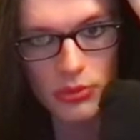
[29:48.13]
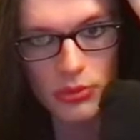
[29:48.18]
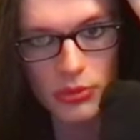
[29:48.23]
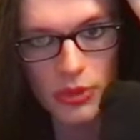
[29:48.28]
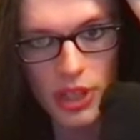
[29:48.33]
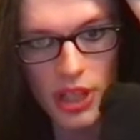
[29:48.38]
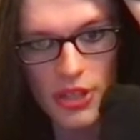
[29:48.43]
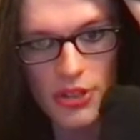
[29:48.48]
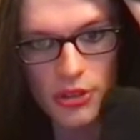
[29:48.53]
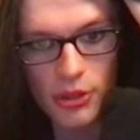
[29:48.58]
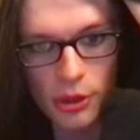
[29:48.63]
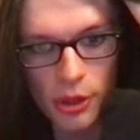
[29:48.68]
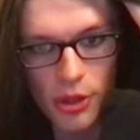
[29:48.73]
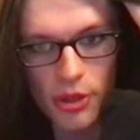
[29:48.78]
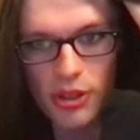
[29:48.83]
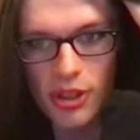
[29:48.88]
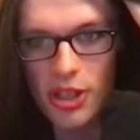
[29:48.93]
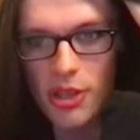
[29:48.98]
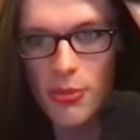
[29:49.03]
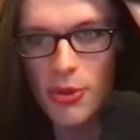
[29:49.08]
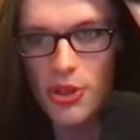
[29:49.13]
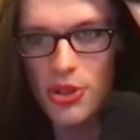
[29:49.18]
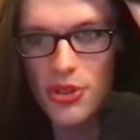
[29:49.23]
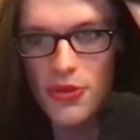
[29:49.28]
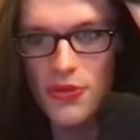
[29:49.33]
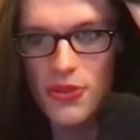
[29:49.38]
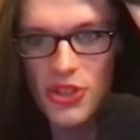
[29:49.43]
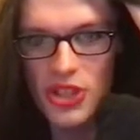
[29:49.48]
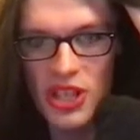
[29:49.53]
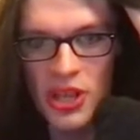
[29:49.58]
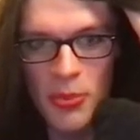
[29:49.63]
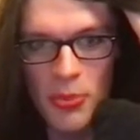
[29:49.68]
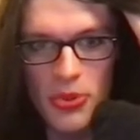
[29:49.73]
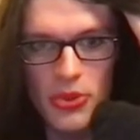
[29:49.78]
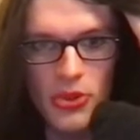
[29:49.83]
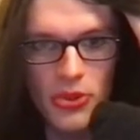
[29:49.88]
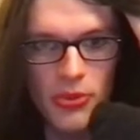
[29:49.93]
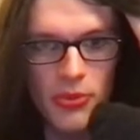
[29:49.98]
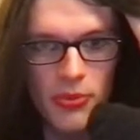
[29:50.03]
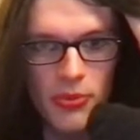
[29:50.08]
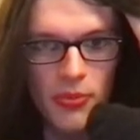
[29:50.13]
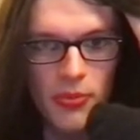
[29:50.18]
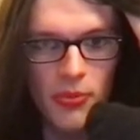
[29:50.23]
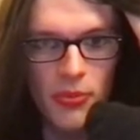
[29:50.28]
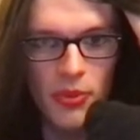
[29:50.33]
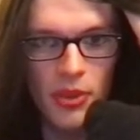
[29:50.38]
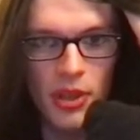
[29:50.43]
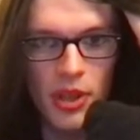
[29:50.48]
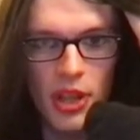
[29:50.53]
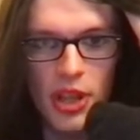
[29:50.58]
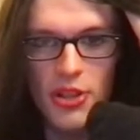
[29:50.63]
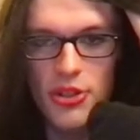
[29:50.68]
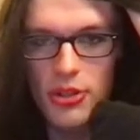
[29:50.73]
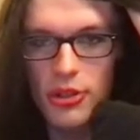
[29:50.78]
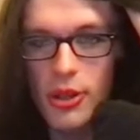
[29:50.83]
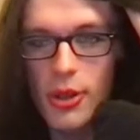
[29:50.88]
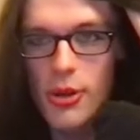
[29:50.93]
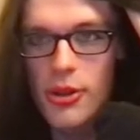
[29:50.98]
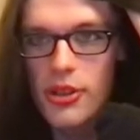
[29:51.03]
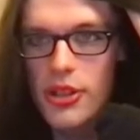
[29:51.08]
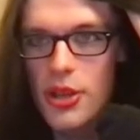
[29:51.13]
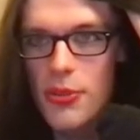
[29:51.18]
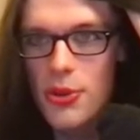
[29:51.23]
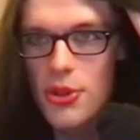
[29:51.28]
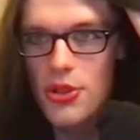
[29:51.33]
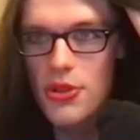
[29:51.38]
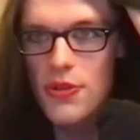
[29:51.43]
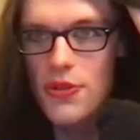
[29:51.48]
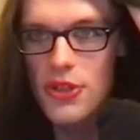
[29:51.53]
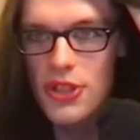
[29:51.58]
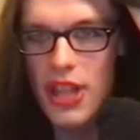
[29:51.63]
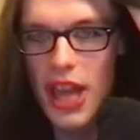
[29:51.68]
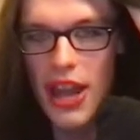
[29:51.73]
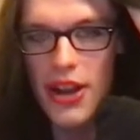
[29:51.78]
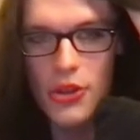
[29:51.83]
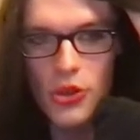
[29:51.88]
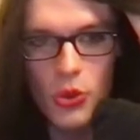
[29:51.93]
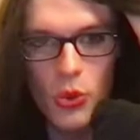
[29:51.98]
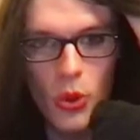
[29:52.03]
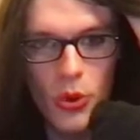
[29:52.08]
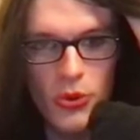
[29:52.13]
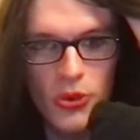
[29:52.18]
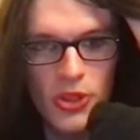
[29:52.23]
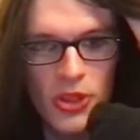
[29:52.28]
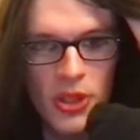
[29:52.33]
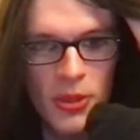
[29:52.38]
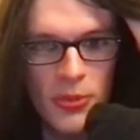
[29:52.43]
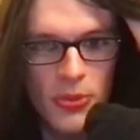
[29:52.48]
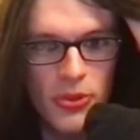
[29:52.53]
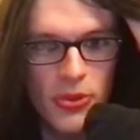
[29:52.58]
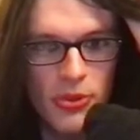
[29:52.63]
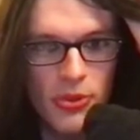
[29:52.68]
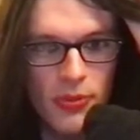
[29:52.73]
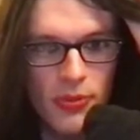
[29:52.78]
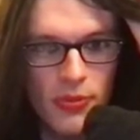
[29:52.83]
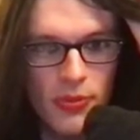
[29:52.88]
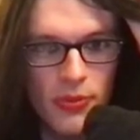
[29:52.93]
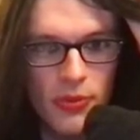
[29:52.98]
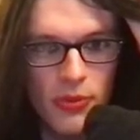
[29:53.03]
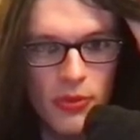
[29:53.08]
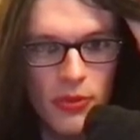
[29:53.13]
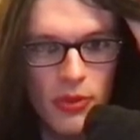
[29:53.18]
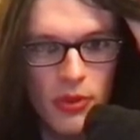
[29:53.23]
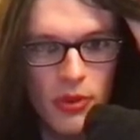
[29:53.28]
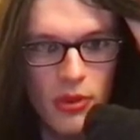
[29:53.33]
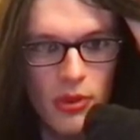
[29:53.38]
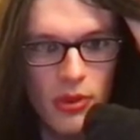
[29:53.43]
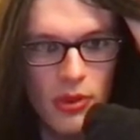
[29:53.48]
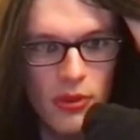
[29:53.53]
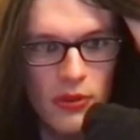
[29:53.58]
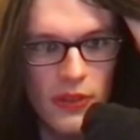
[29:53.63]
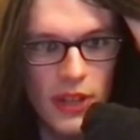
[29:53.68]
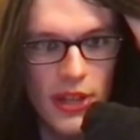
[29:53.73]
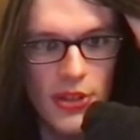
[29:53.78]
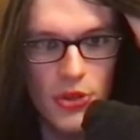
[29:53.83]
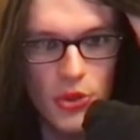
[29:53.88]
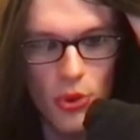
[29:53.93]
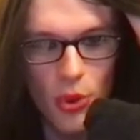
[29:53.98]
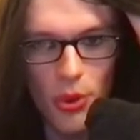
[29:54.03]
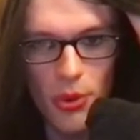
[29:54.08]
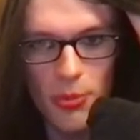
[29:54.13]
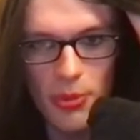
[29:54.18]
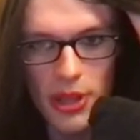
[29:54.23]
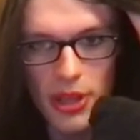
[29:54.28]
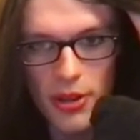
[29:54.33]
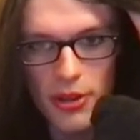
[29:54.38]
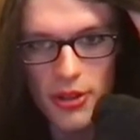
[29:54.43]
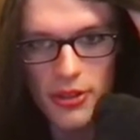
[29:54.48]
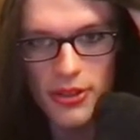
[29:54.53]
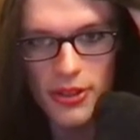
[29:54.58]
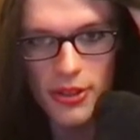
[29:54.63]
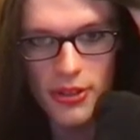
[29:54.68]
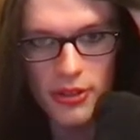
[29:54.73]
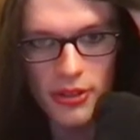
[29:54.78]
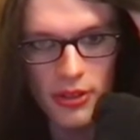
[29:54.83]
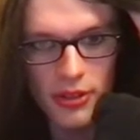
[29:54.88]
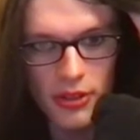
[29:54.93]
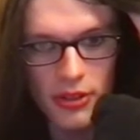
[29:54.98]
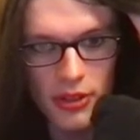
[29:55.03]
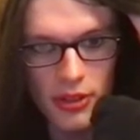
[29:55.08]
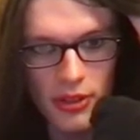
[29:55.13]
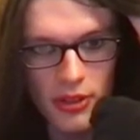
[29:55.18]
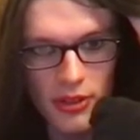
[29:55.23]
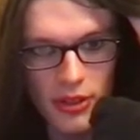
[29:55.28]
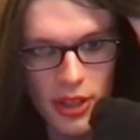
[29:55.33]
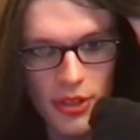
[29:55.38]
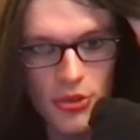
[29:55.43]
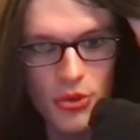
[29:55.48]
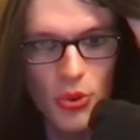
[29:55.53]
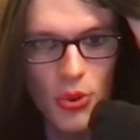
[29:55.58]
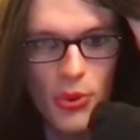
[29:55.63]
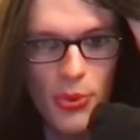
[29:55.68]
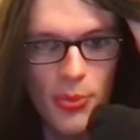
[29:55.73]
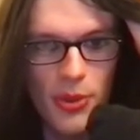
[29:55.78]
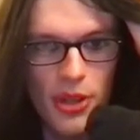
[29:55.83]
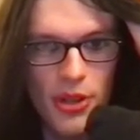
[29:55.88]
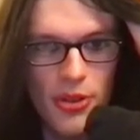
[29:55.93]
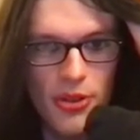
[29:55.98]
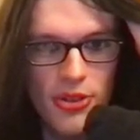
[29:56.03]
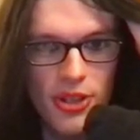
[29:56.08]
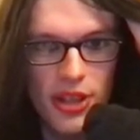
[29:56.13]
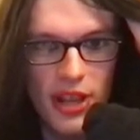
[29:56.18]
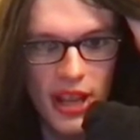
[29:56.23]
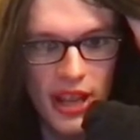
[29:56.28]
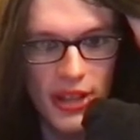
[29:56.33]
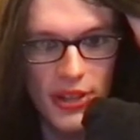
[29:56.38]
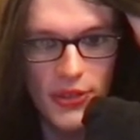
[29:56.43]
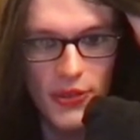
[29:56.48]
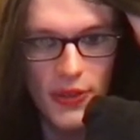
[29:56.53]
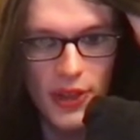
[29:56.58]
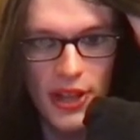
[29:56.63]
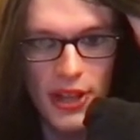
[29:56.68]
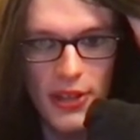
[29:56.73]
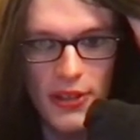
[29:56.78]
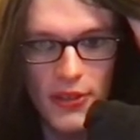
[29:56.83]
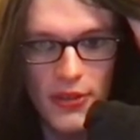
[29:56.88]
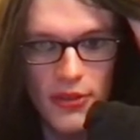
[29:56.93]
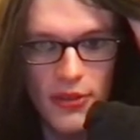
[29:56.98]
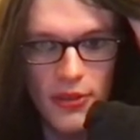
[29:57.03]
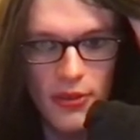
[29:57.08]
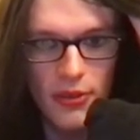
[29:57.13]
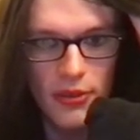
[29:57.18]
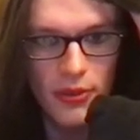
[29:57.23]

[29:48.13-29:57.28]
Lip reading: It's literally a bunch of simps. It's literally a bunch of status quo simps. That's Jordan Peterson. That's Jordan Peterson and his fans.